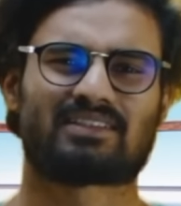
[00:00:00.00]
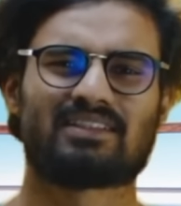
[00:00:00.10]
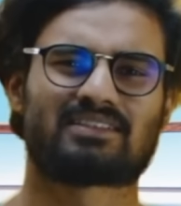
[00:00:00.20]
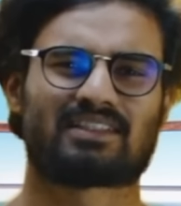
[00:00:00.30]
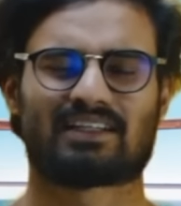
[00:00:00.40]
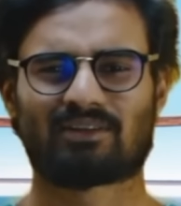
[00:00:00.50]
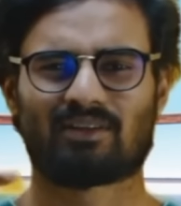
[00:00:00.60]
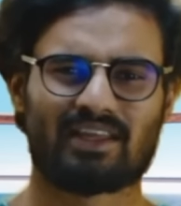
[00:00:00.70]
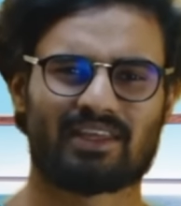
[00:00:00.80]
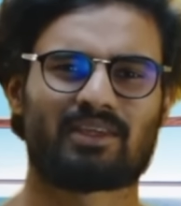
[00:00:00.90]
might
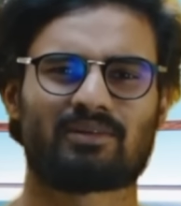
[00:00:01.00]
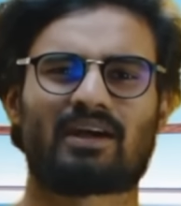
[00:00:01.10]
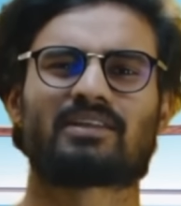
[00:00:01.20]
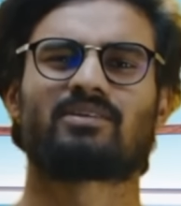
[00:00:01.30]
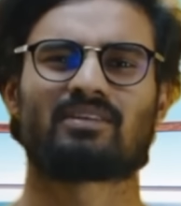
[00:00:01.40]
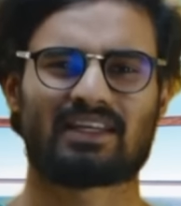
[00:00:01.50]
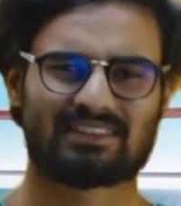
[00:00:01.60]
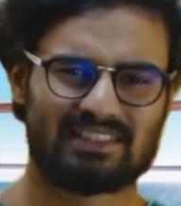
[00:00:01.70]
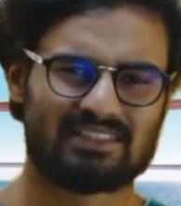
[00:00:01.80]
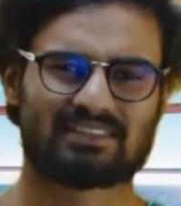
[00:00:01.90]
complain to other
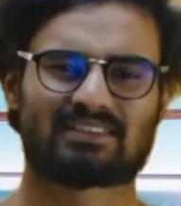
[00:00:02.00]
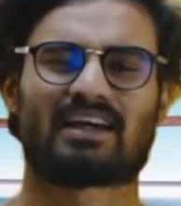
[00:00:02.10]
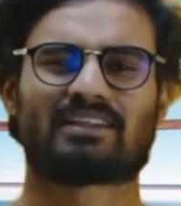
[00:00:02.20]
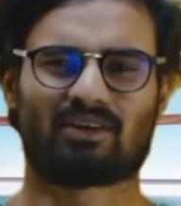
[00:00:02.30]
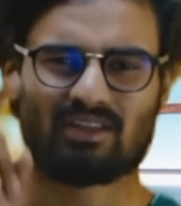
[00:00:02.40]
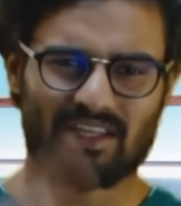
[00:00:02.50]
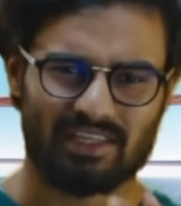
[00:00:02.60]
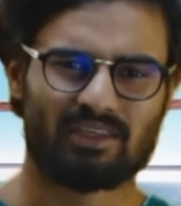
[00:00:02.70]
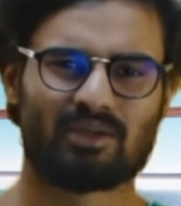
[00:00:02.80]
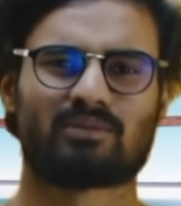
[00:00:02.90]
passengers on the
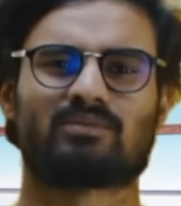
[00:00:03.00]
cruise ship,